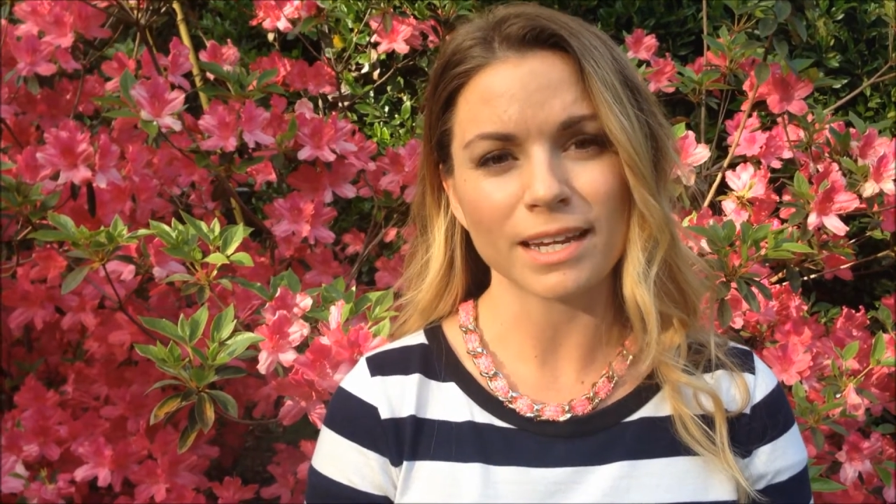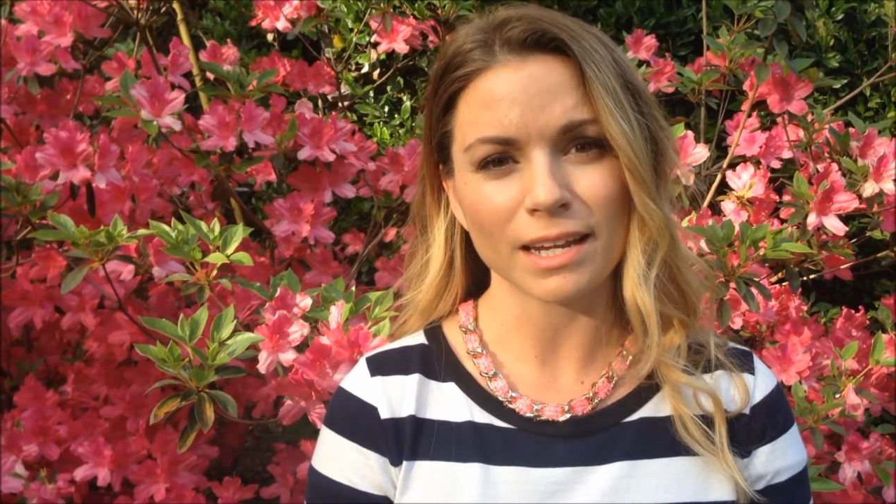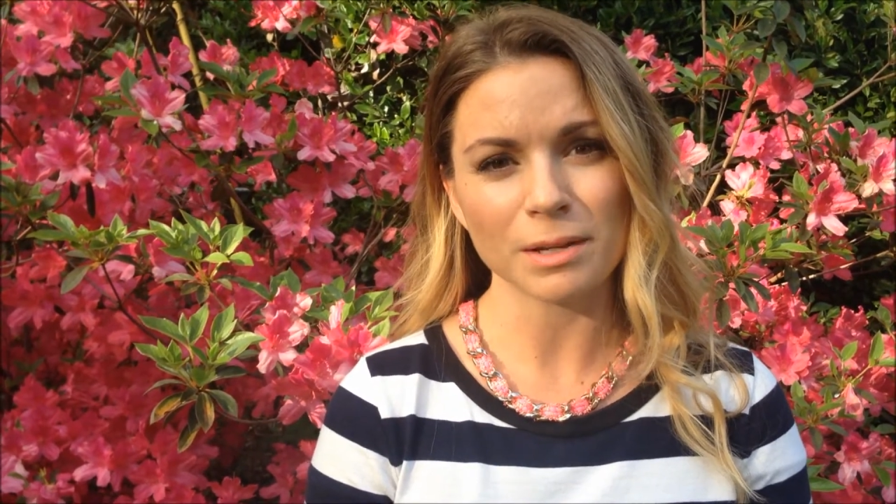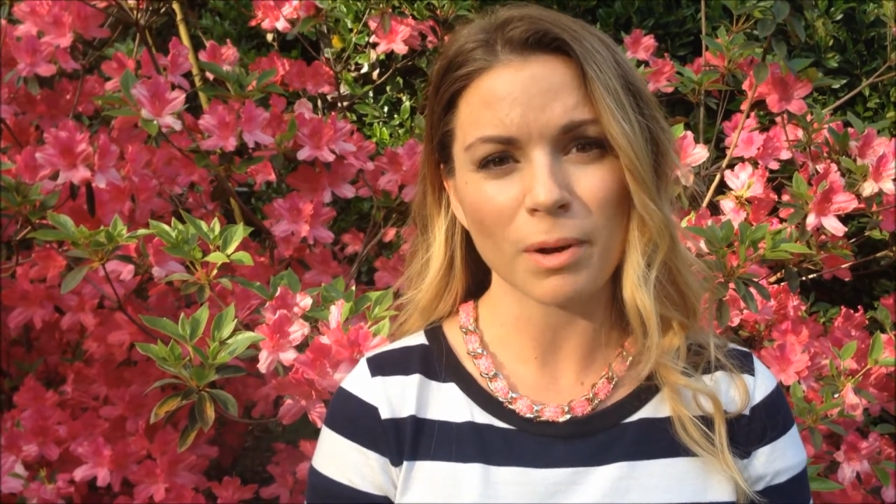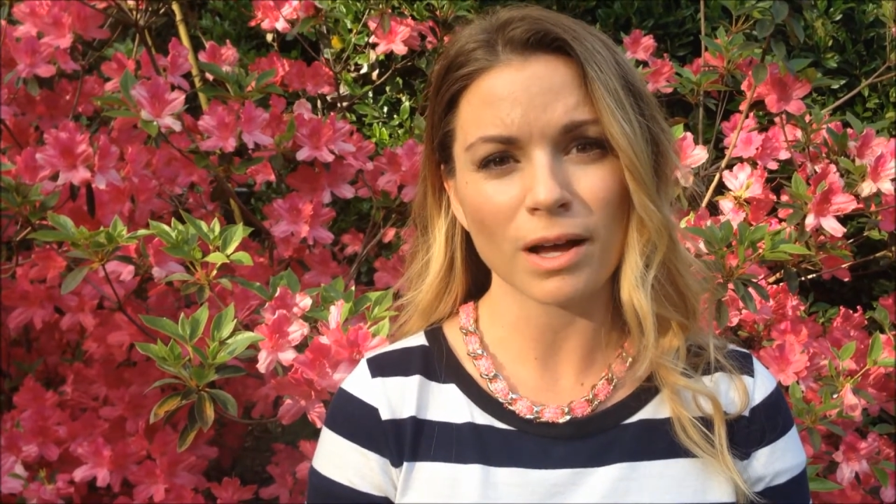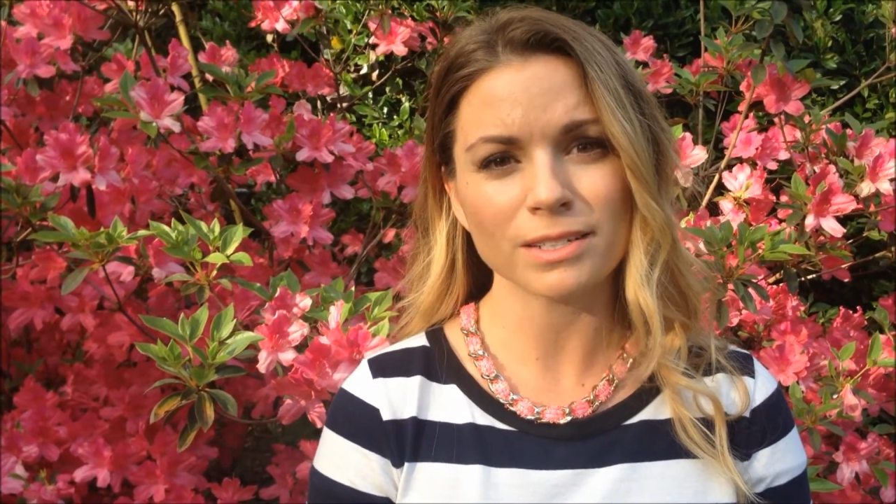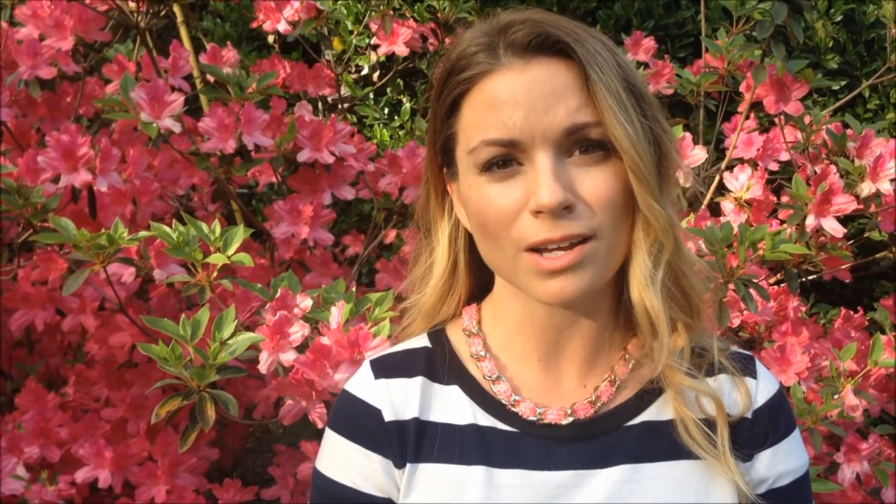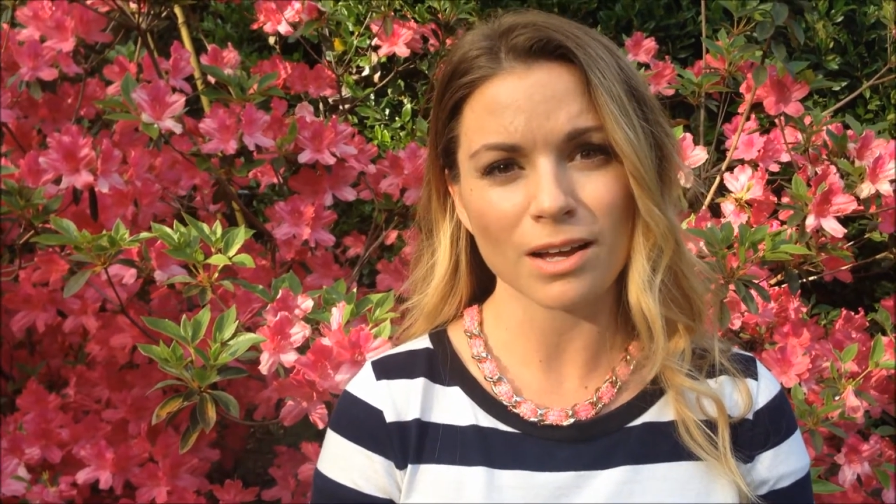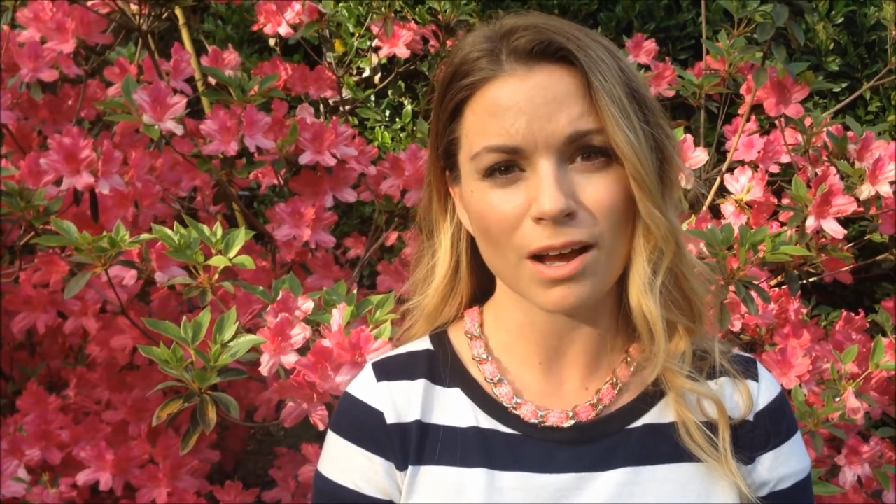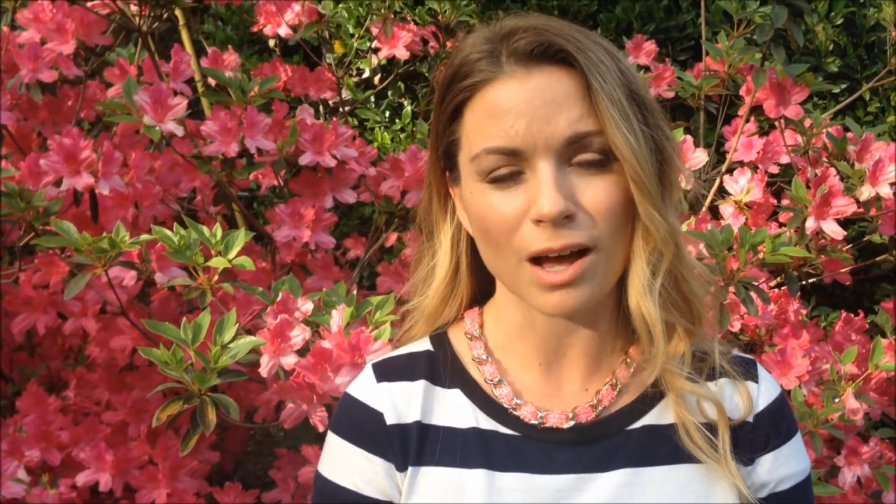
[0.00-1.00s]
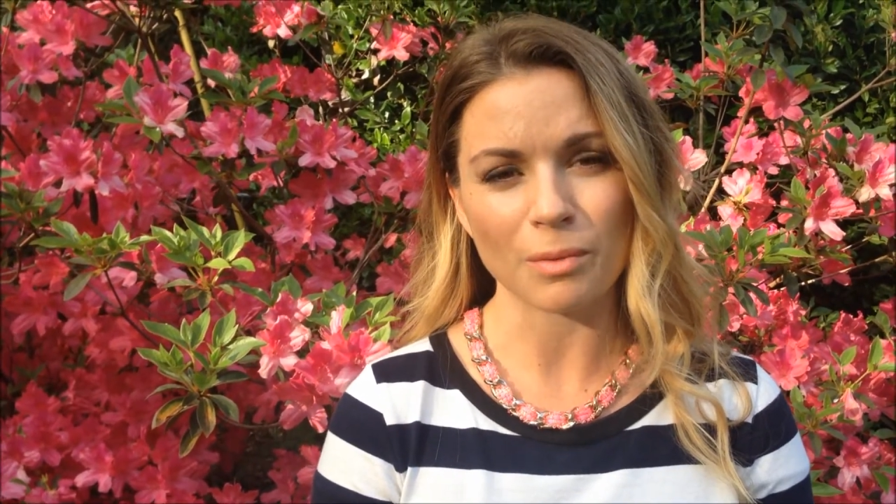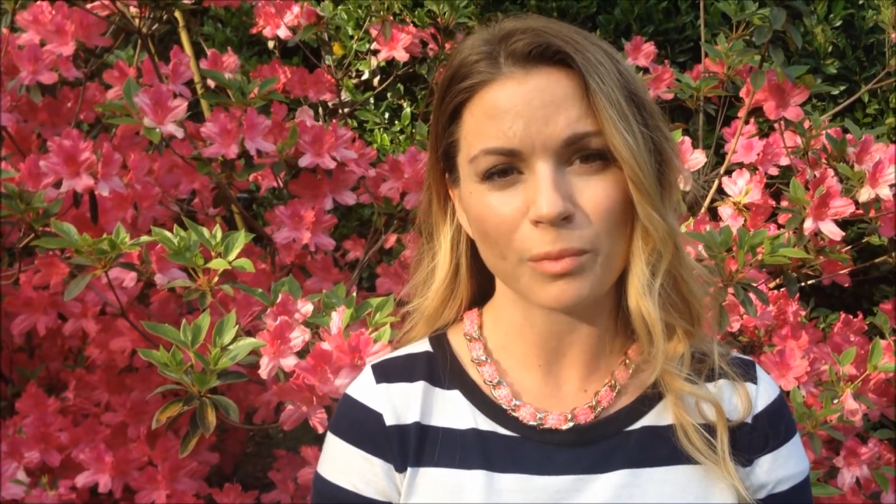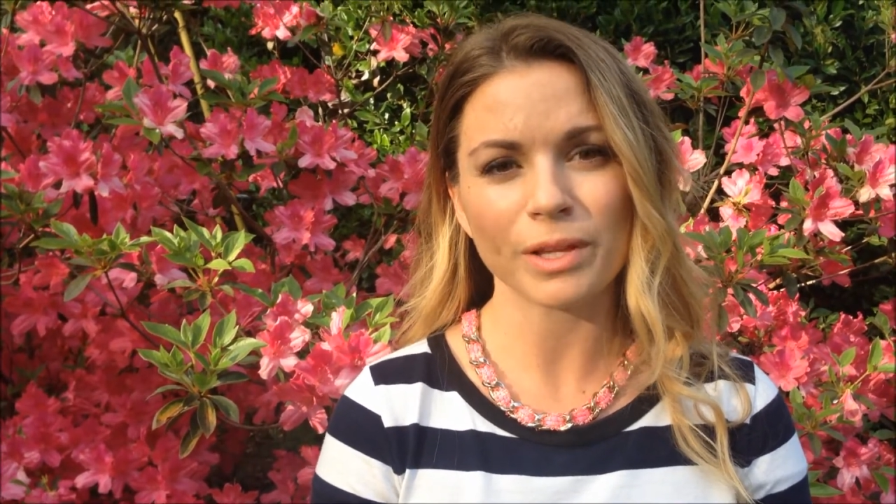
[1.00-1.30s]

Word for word: nannypod.com.